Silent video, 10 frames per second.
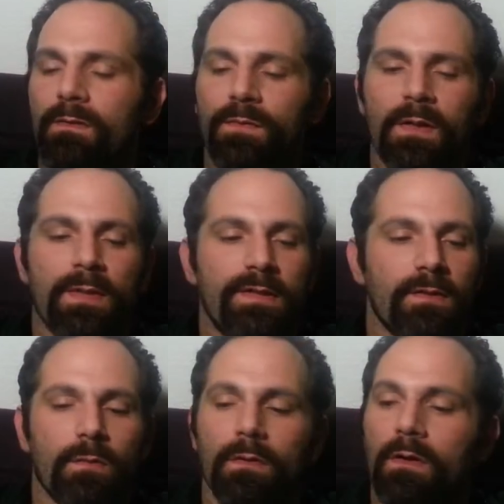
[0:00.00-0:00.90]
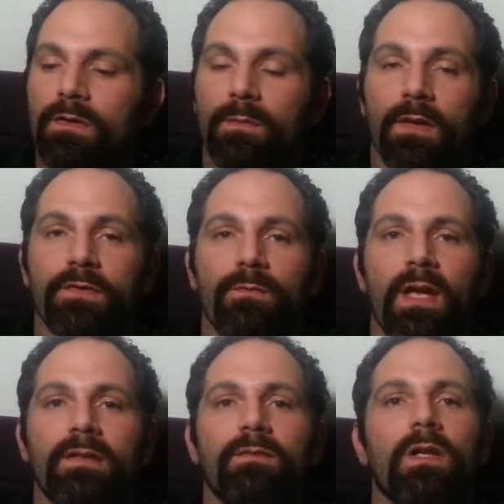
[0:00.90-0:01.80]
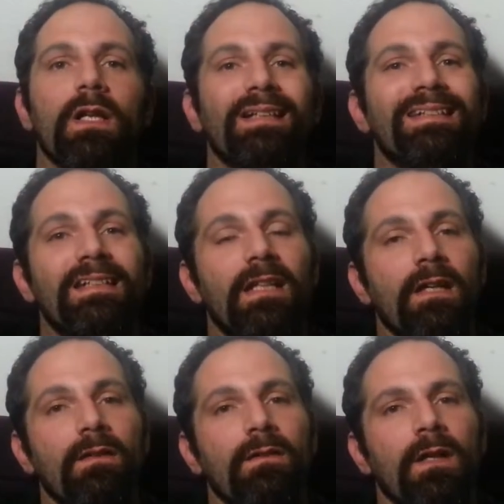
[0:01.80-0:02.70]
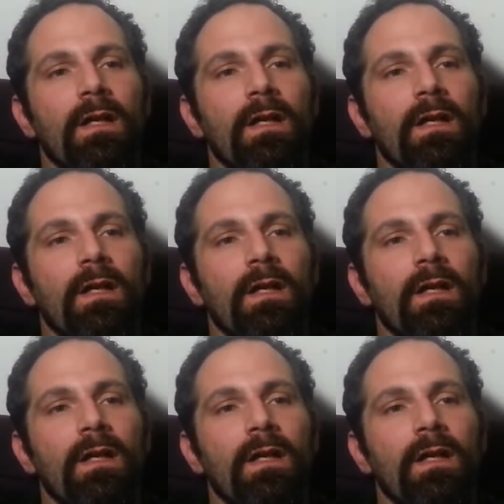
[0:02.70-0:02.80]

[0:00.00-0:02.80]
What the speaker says: Filaments is where large amounts of mass have collected together.